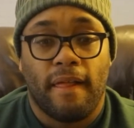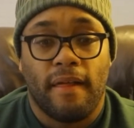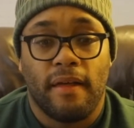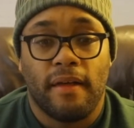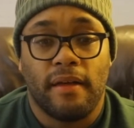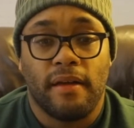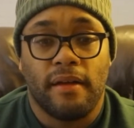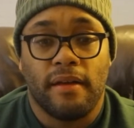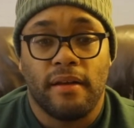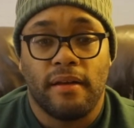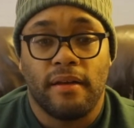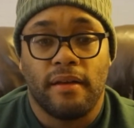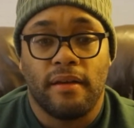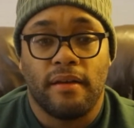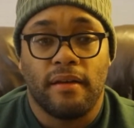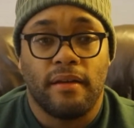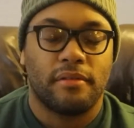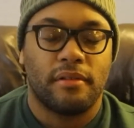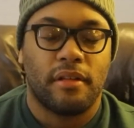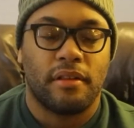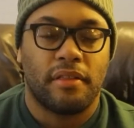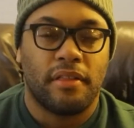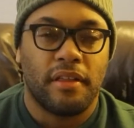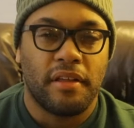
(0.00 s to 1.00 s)
And
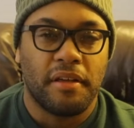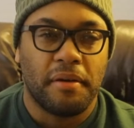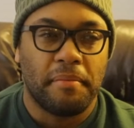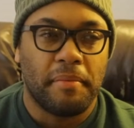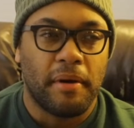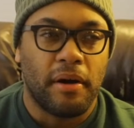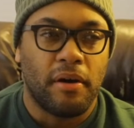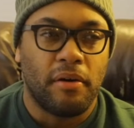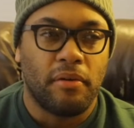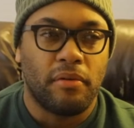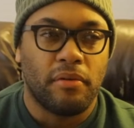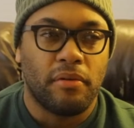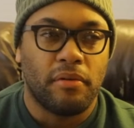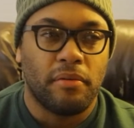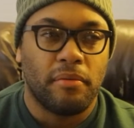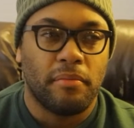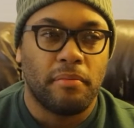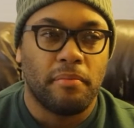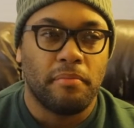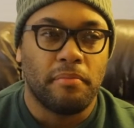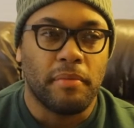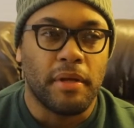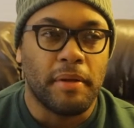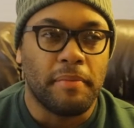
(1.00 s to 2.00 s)
the thing about
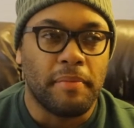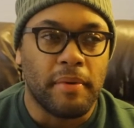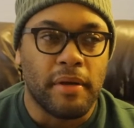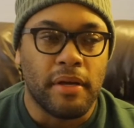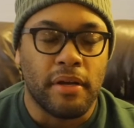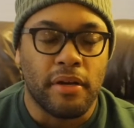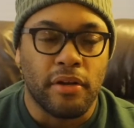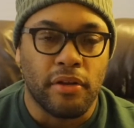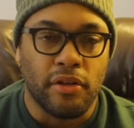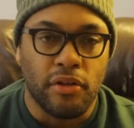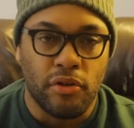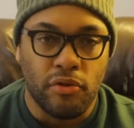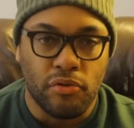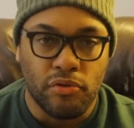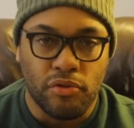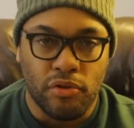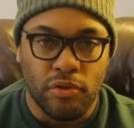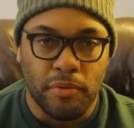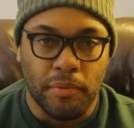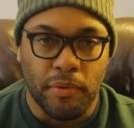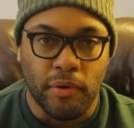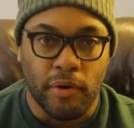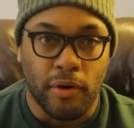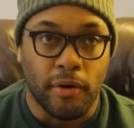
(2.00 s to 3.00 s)
me being a
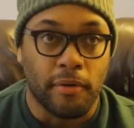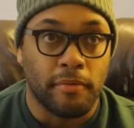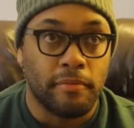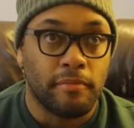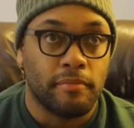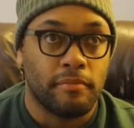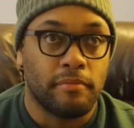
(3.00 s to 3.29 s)
YouTuber,